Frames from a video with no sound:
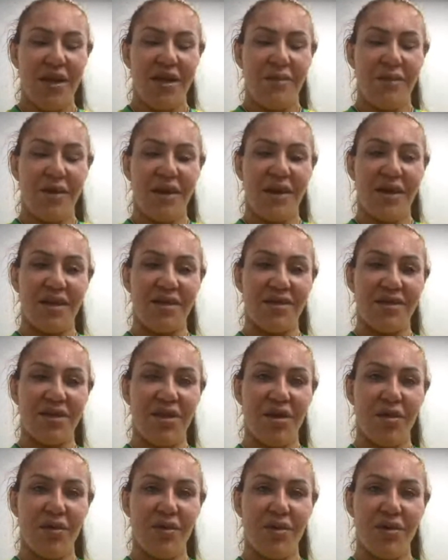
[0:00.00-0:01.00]
because you
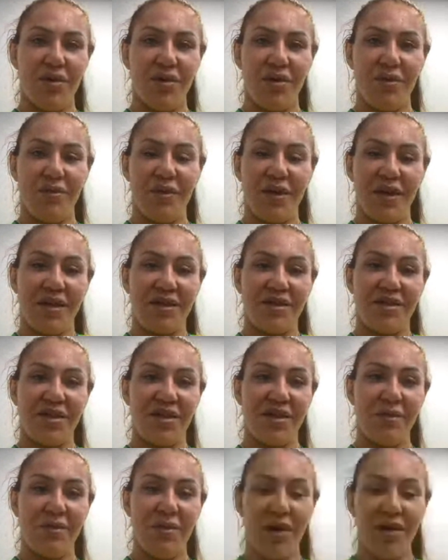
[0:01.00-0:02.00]
know you bring it to
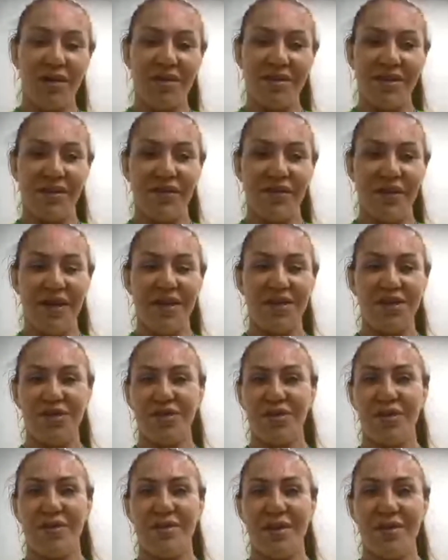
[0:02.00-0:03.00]
the boxing fan to
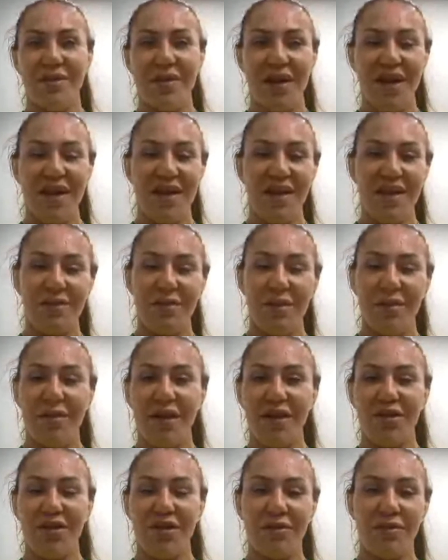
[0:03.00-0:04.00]
MMA and
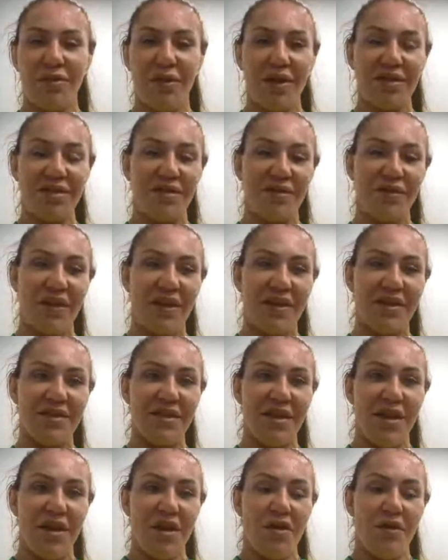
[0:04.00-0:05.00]
MMA to the boxing fans.
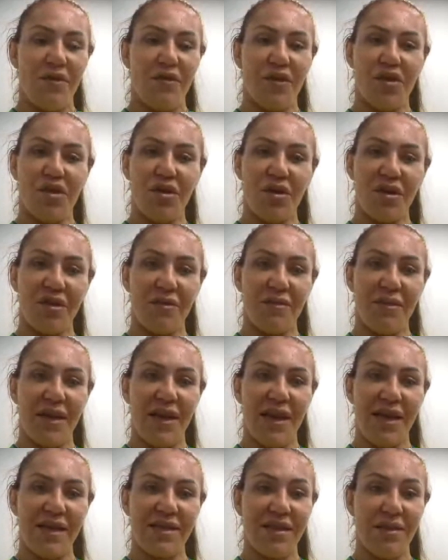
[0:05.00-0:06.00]
For sure that my
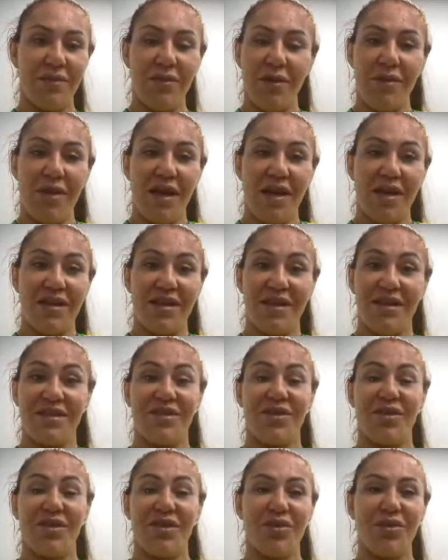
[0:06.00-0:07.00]
legacy MMA is
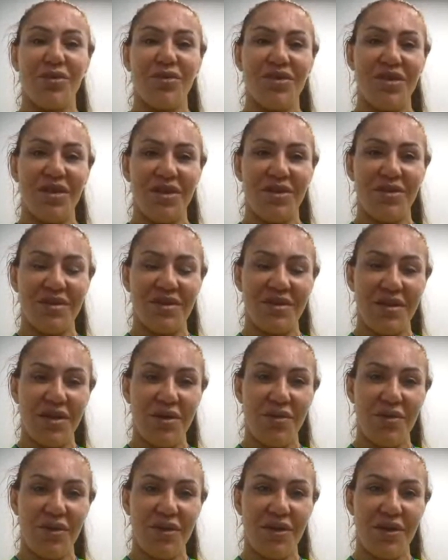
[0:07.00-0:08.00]
gonna continue
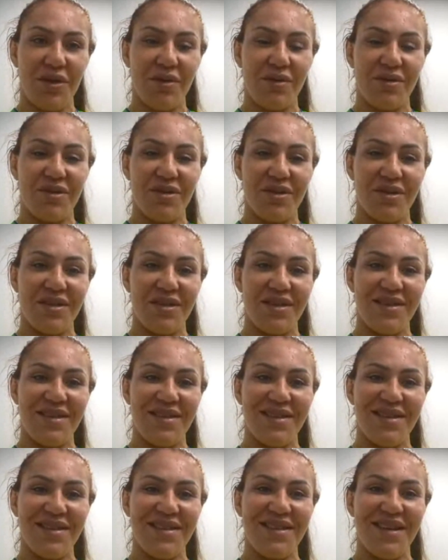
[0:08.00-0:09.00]
still. You know, just this
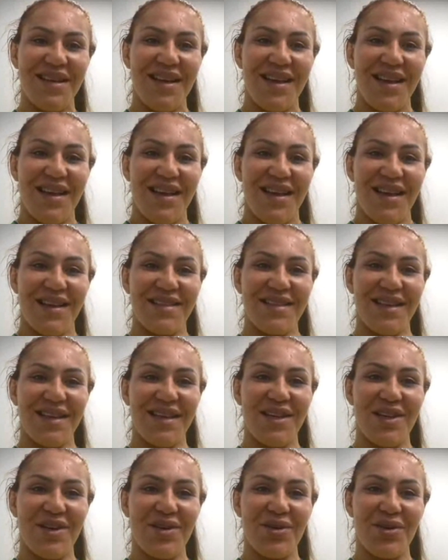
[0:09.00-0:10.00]
is is a
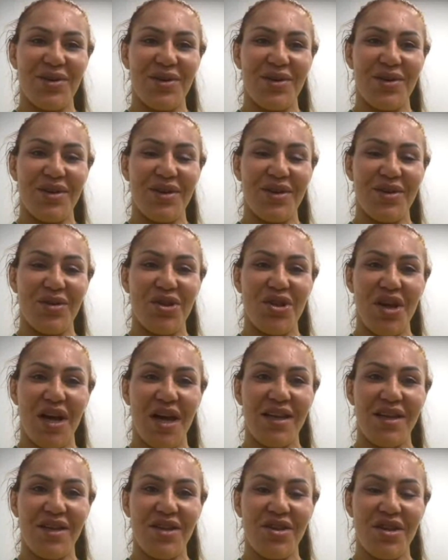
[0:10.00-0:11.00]
little little
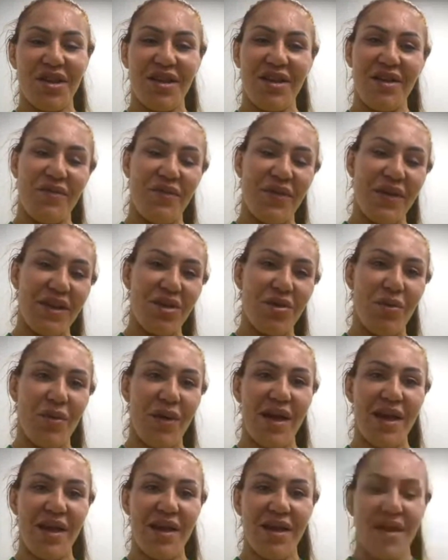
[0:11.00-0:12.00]
challenge, a different
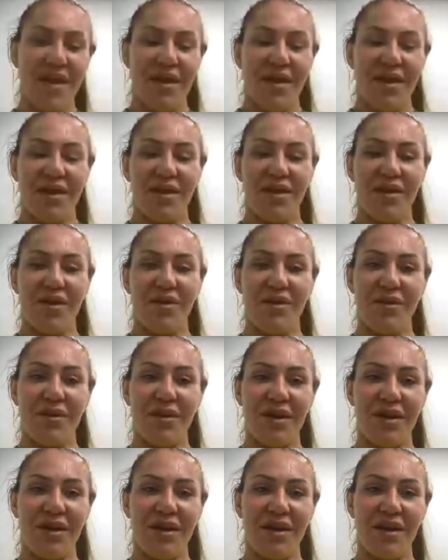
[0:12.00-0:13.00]
way. You know,
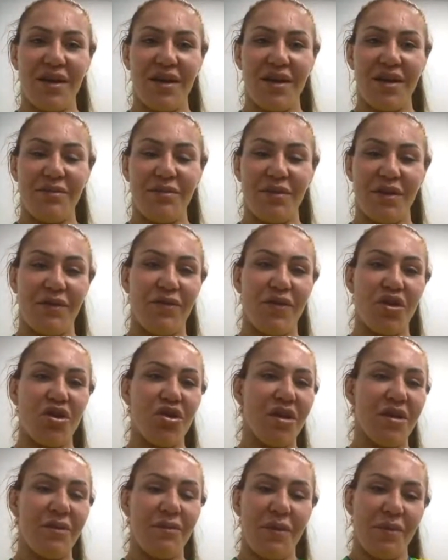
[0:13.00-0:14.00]
and but for
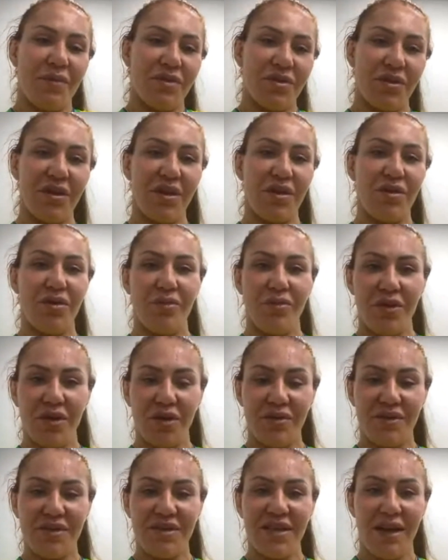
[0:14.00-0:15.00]
sure the people's gonna know me
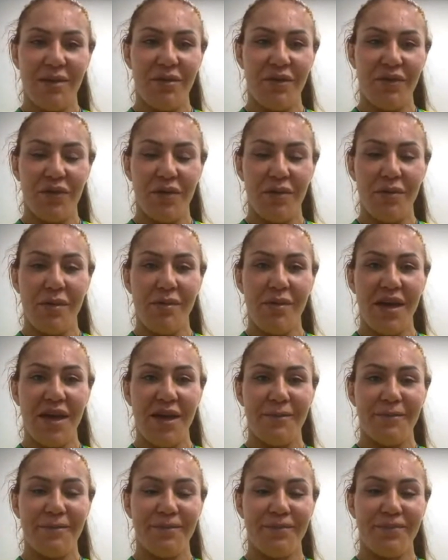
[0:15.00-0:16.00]
Cris Cyborg from MMA.